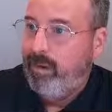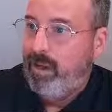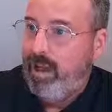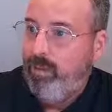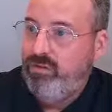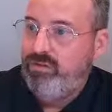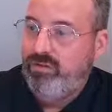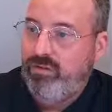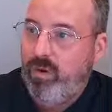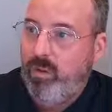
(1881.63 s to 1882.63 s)
I would
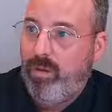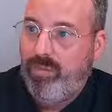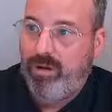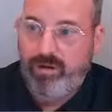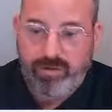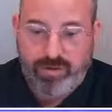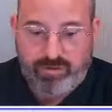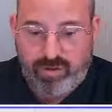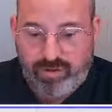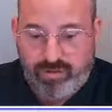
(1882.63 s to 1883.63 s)
just go up under
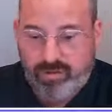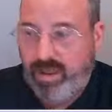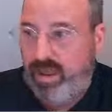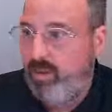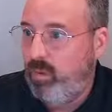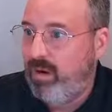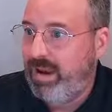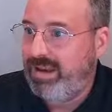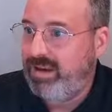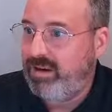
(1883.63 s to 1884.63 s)
instructor led where I
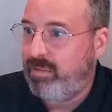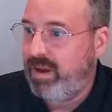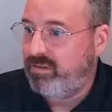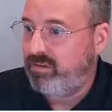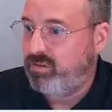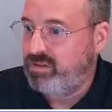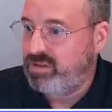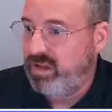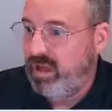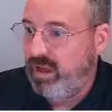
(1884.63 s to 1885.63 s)
needed my new
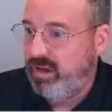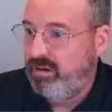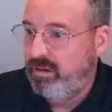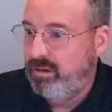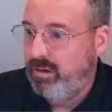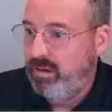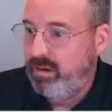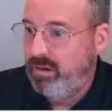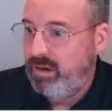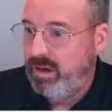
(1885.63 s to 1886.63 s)
slide,
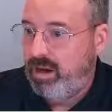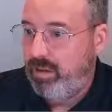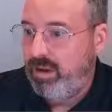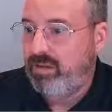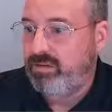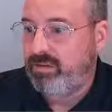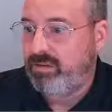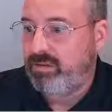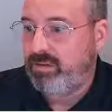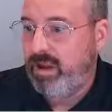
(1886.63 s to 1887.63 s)
and I would insert
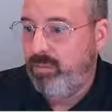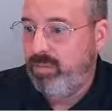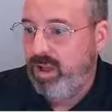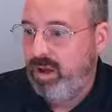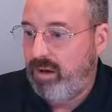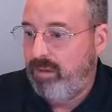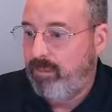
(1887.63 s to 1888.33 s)
the slide block.